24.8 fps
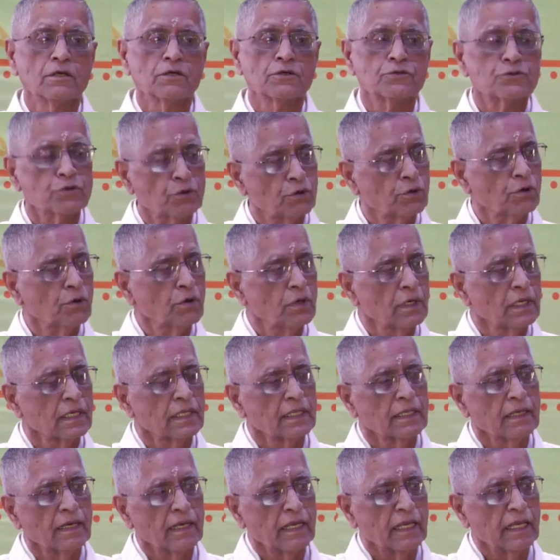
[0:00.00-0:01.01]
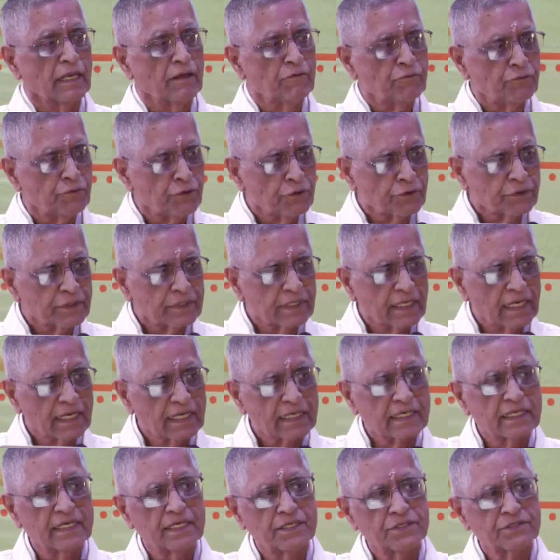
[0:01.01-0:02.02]
So if you
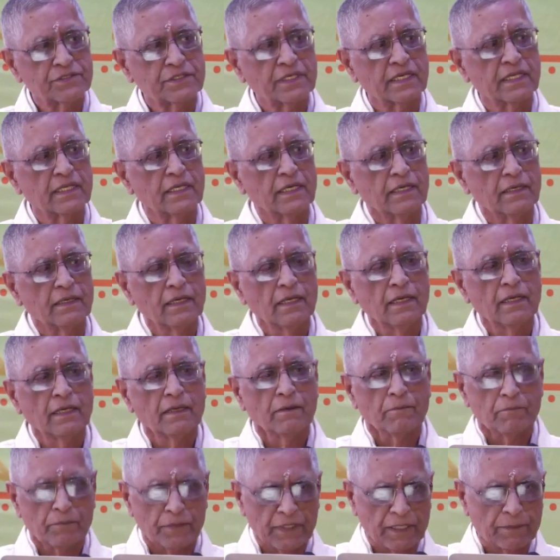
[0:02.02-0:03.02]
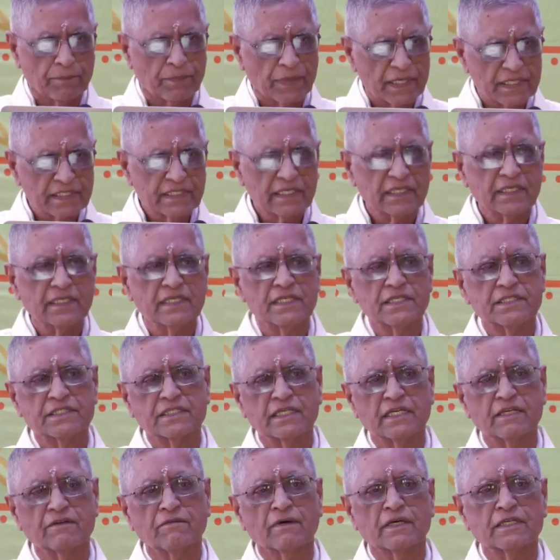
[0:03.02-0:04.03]
take history, the present
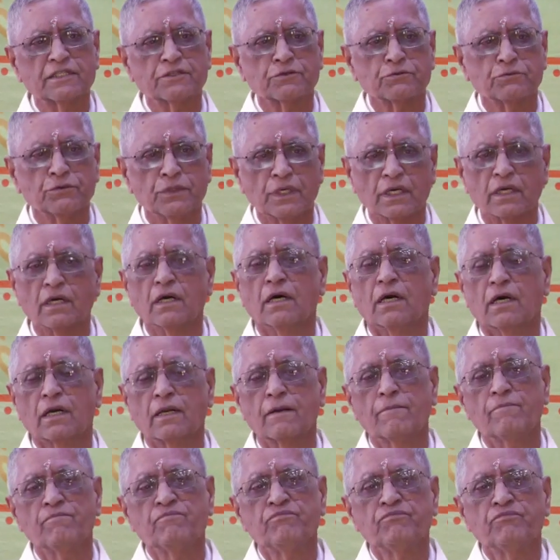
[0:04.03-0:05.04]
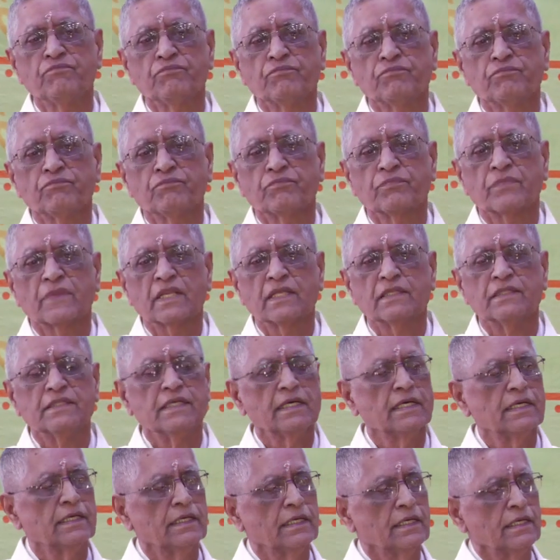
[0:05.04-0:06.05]
history, what is going on,
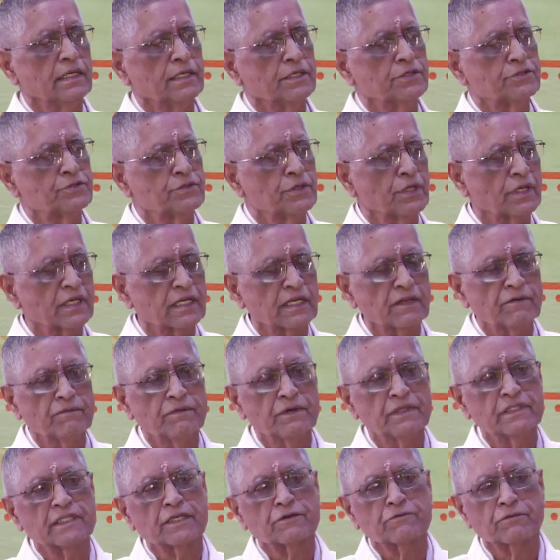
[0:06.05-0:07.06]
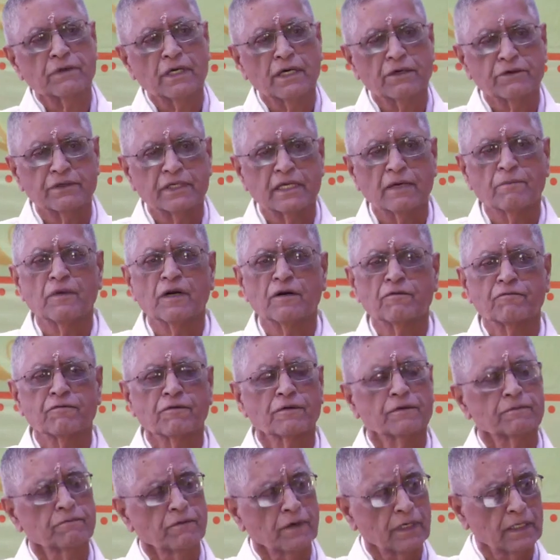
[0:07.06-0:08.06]
the historiography that we have developed
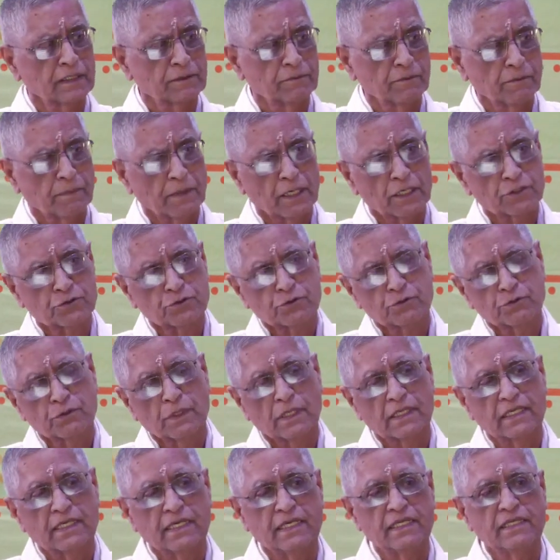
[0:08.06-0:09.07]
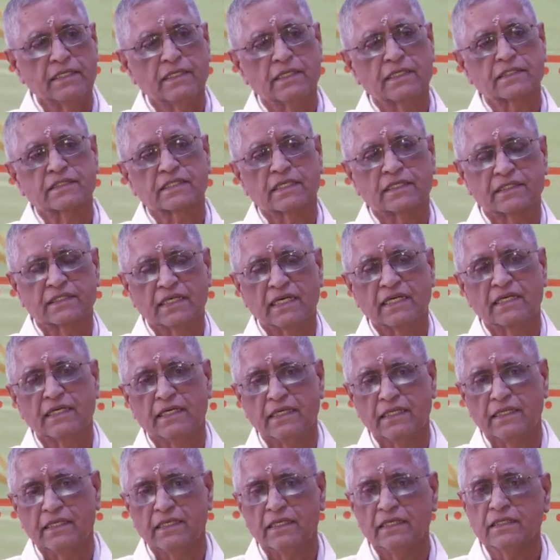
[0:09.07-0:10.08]
for the past
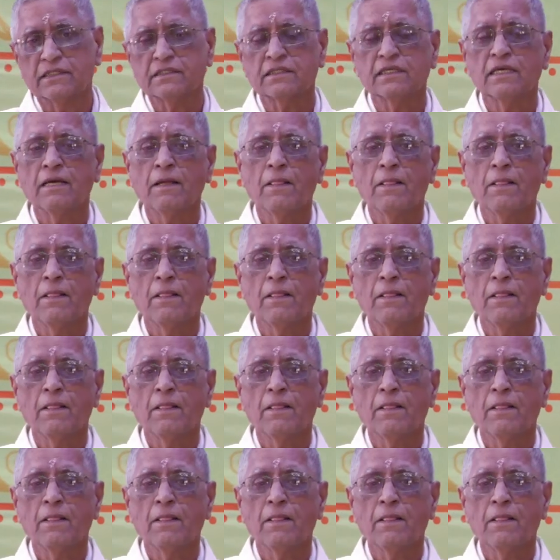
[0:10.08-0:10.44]
300 years,